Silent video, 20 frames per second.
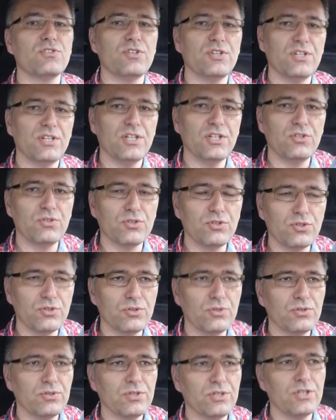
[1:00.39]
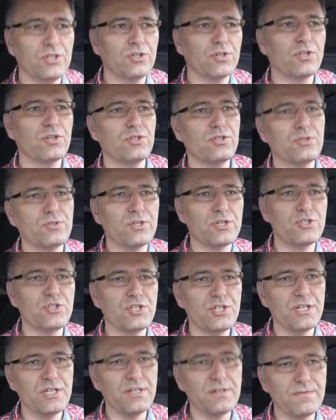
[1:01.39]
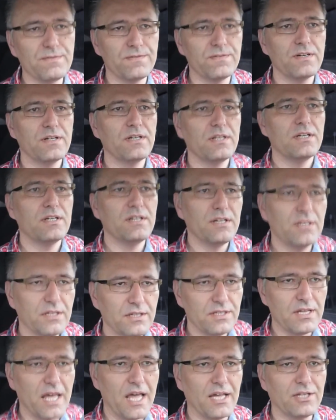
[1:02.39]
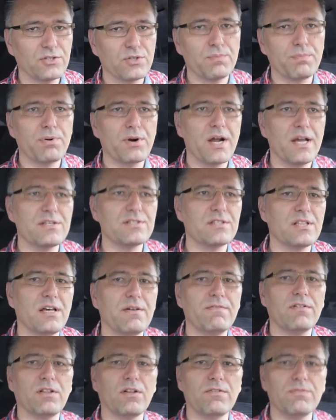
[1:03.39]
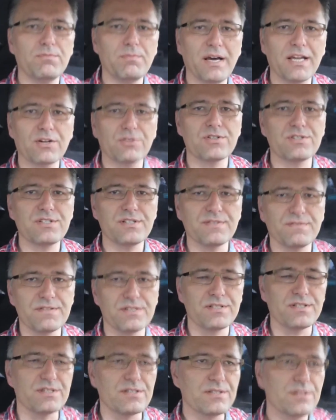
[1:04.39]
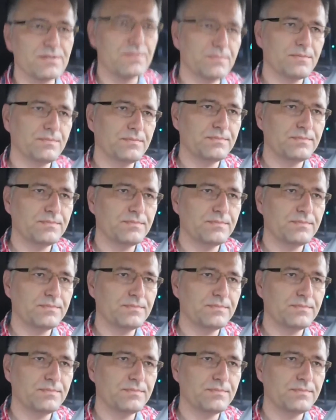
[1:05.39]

that you need to do in order to achieve the enterprise level of microservices.